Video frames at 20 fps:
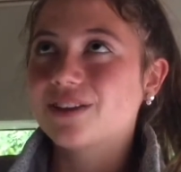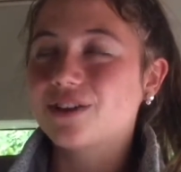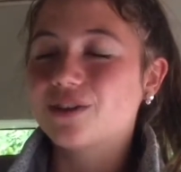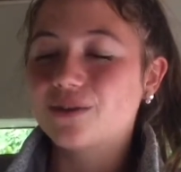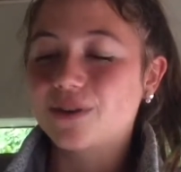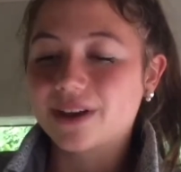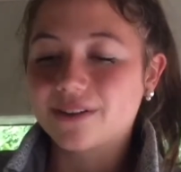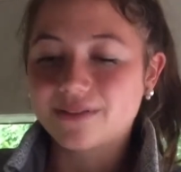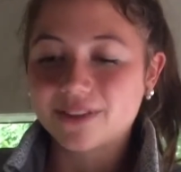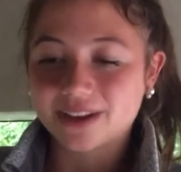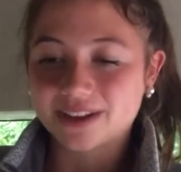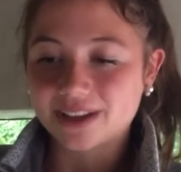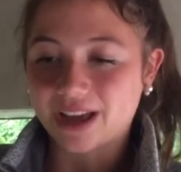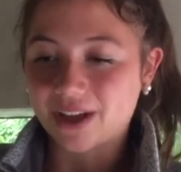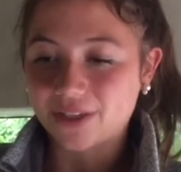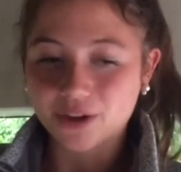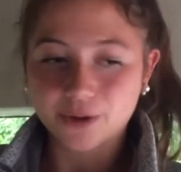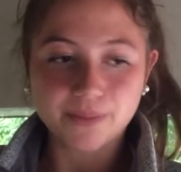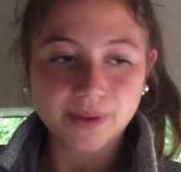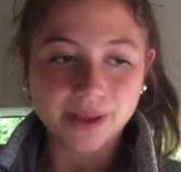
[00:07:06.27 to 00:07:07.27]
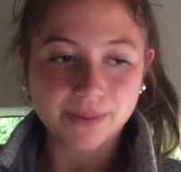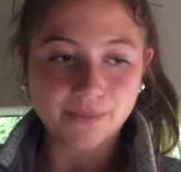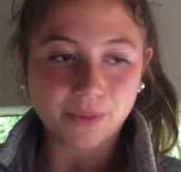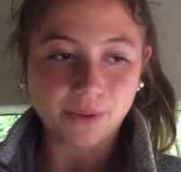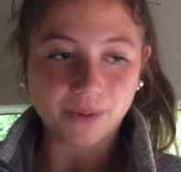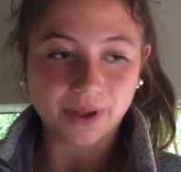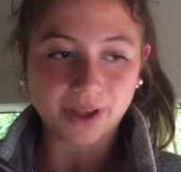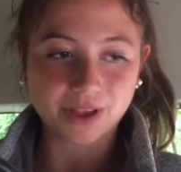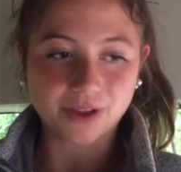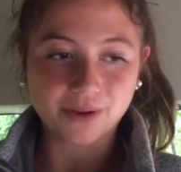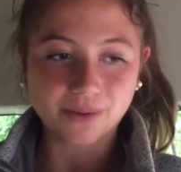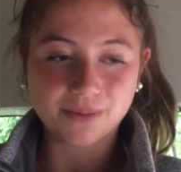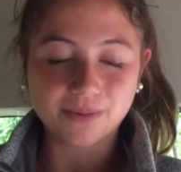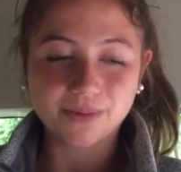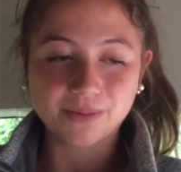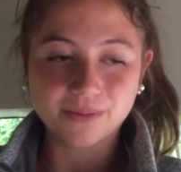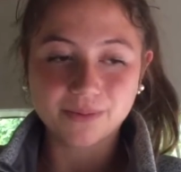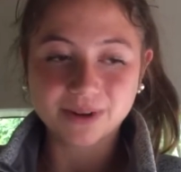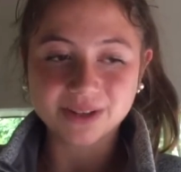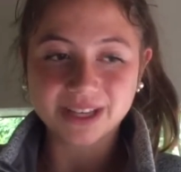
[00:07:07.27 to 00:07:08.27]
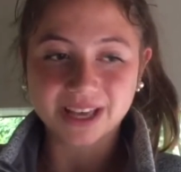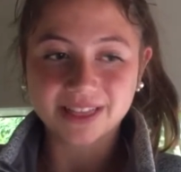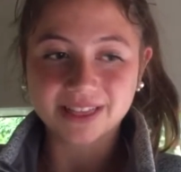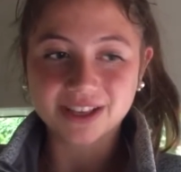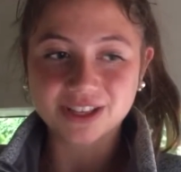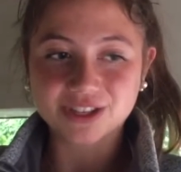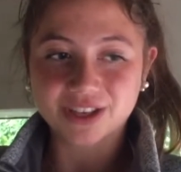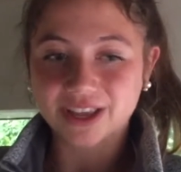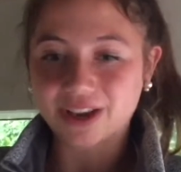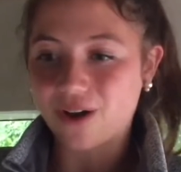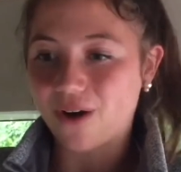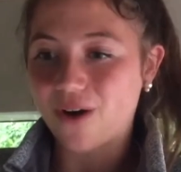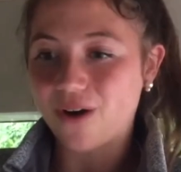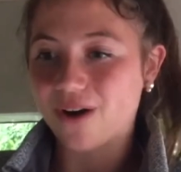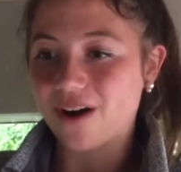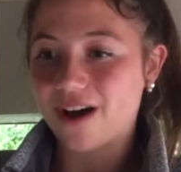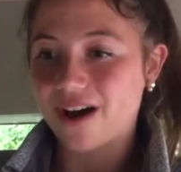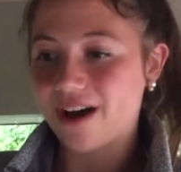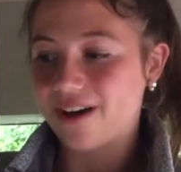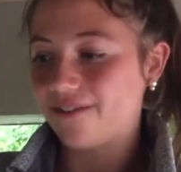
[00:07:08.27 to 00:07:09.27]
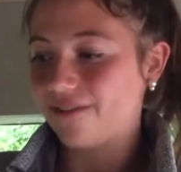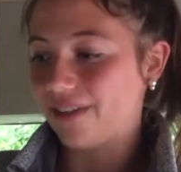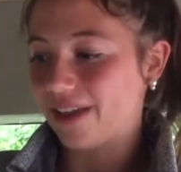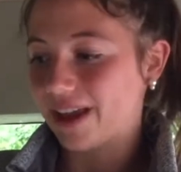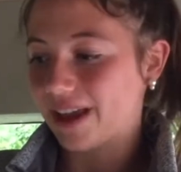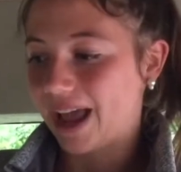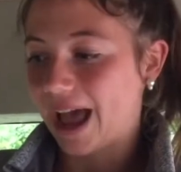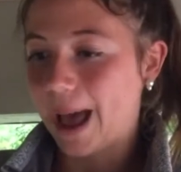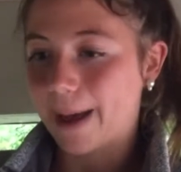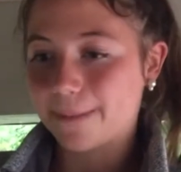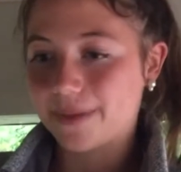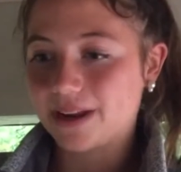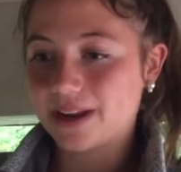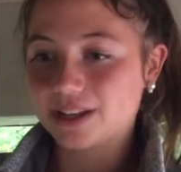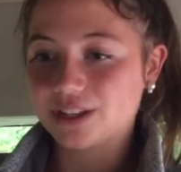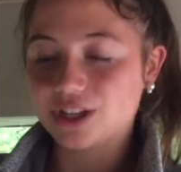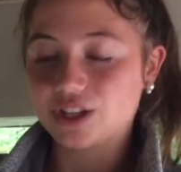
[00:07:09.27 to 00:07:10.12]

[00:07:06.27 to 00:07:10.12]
you give, like, other people, like, you present this, like, aura of, like, happiness.